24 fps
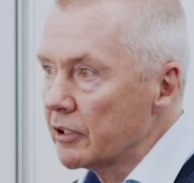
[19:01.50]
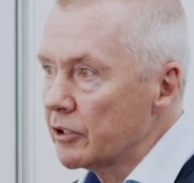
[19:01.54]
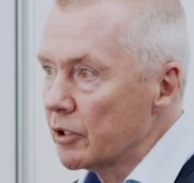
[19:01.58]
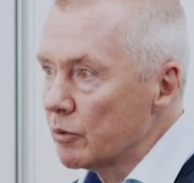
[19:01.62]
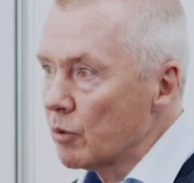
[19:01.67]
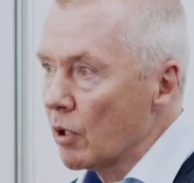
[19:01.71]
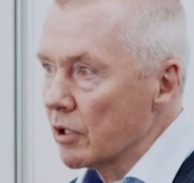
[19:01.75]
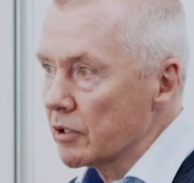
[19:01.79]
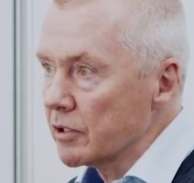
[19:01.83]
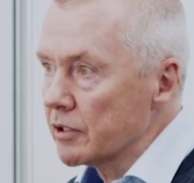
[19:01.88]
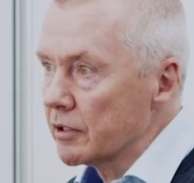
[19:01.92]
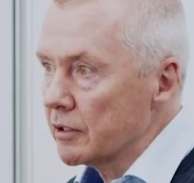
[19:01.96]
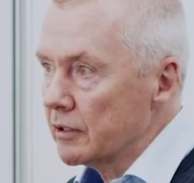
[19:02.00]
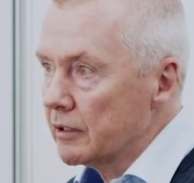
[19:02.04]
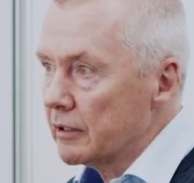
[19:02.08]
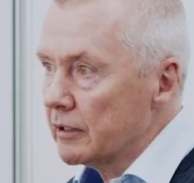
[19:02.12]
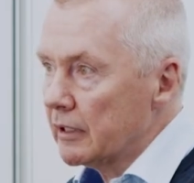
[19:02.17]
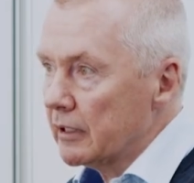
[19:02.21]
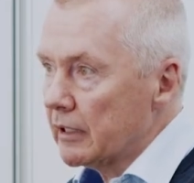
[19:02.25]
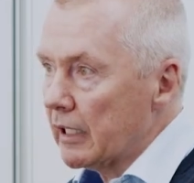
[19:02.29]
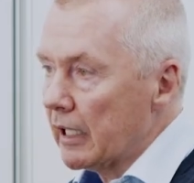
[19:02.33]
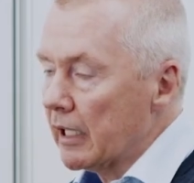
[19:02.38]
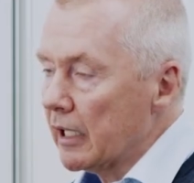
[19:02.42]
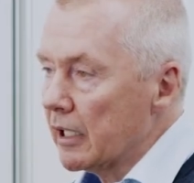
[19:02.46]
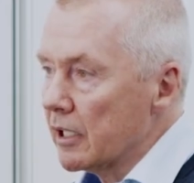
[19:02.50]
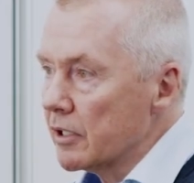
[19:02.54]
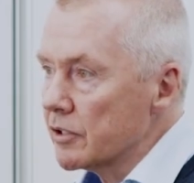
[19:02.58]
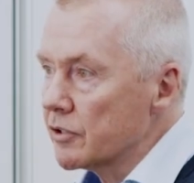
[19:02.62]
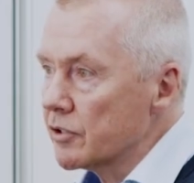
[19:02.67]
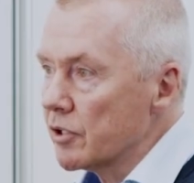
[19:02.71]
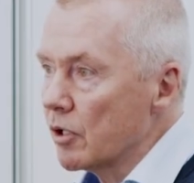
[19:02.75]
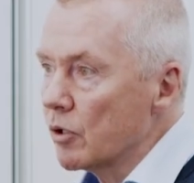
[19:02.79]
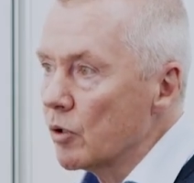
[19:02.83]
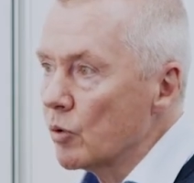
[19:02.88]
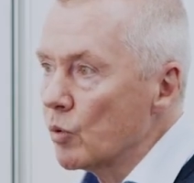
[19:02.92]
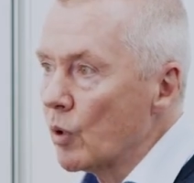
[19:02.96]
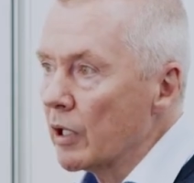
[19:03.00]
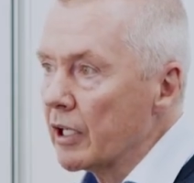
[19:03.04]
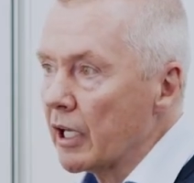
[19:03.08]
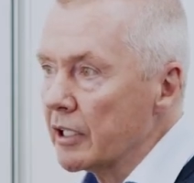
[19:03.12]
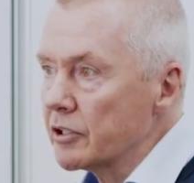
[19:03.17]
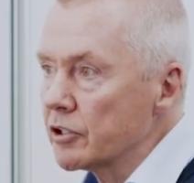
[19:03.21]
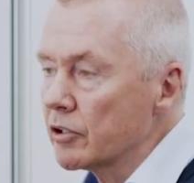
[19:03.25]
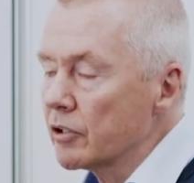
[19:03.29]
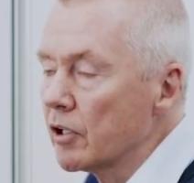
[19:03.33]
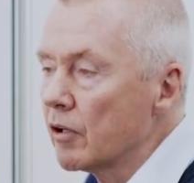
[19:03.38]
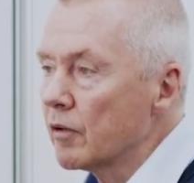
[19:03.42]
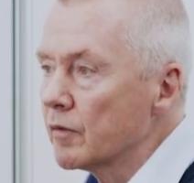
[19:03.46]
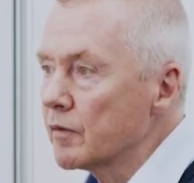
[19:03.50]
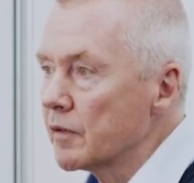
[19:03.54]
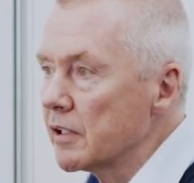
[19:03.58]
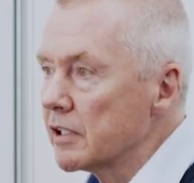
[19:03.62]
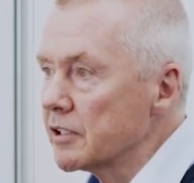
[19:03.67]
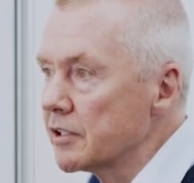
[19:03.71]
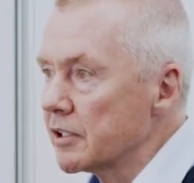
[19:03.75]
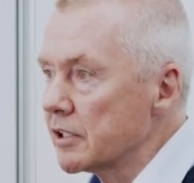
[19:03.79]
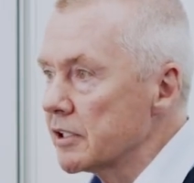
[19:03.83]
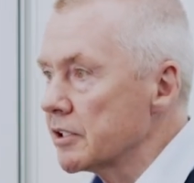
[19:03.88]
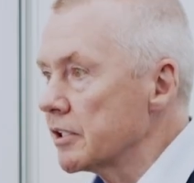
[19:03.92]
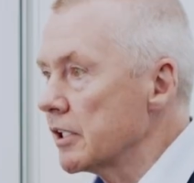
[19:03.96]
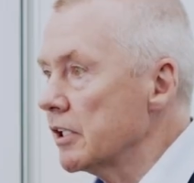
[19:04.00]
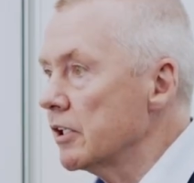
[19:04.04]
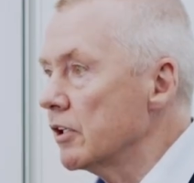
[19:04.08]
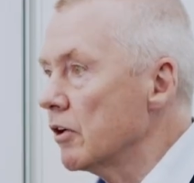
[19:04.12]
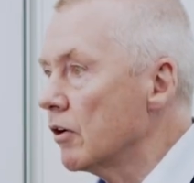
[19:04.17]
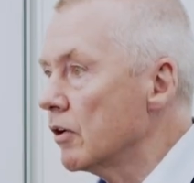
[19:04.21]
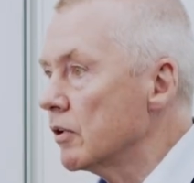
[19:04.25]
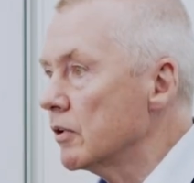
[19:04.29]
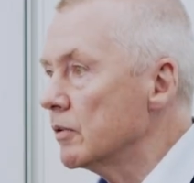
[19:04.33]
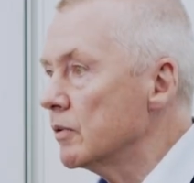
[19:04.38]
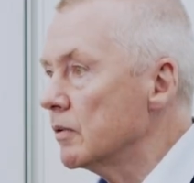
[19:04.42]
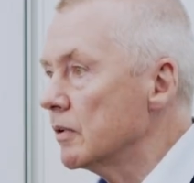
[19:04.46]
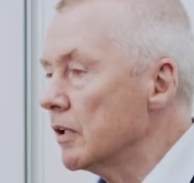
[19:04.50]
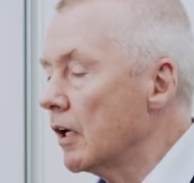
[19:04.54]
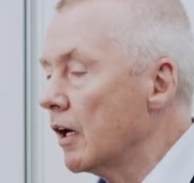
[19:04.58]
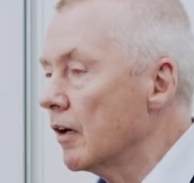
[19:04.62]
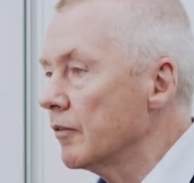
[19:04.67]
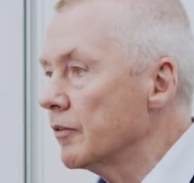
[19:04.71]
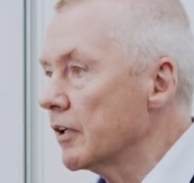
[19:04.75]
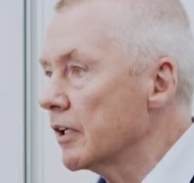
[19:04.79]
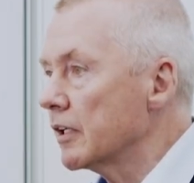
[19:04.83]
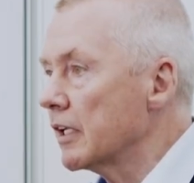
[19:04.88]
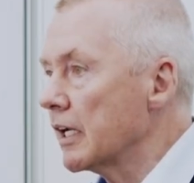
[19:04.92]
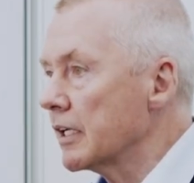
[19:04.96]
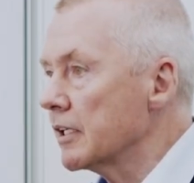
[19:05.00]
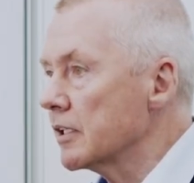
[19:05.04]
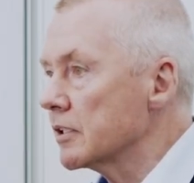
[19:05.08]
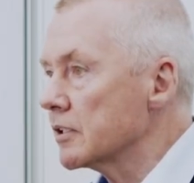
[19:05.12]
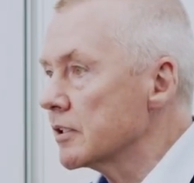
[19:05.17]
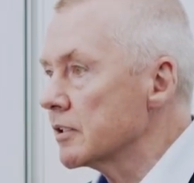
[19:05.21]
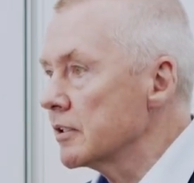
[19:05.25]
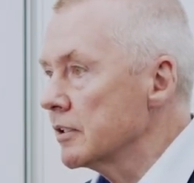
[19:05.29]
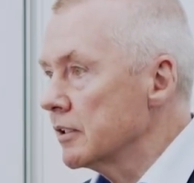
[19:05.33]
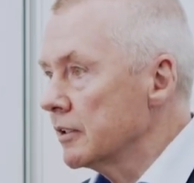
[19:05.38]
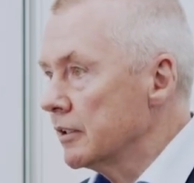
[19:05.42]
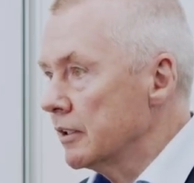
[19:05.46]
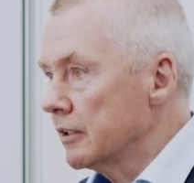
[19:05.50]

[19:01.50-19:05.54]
you want. So when I took over as the CEO of Aer Lingus,